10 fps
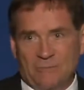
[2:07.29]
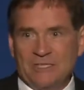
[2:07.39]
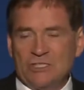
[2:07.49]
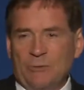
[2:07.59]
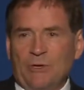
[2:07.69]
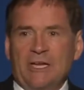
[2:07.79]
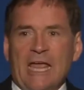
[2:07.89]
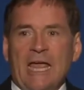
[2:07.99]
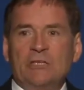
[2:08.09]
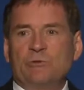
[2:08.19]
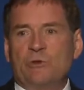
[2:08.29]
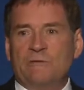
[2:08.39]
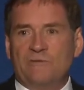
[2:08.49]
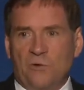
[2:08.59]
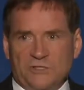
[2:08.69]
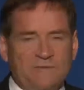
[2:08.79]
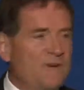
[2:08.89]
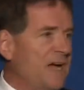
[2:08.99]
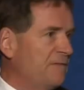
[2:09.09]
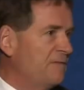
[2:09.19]
He's typically aged between
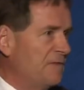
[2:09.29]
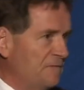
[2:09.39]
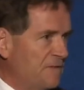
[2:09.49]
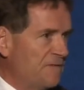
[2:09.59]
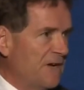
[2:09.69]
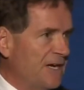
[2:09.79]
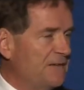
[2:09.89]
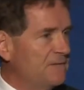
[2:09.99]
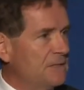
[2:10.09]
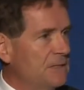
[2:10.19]
45 and 55